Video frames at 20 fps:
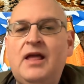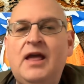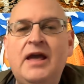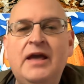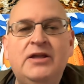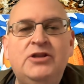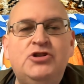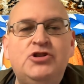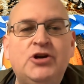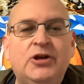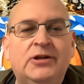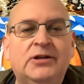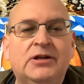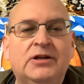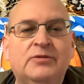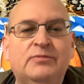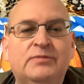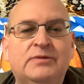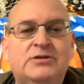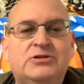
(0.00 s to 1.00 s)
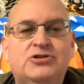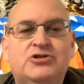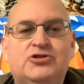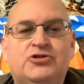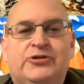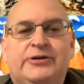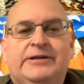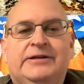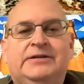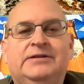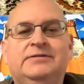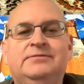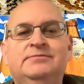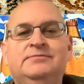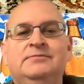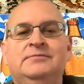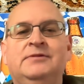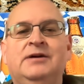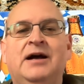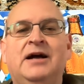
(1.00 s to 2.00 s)
A gentleman's drink
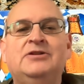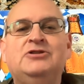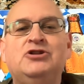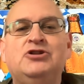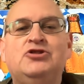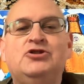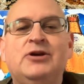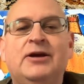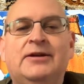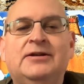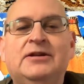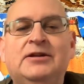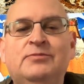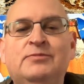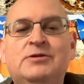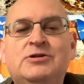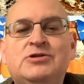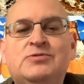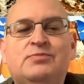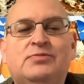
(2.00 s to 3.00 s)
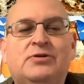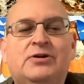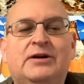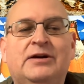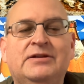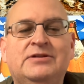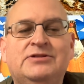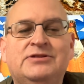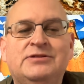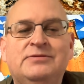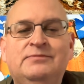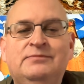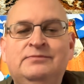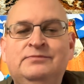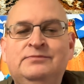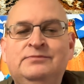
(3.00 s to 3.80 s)
at a gentleman's price.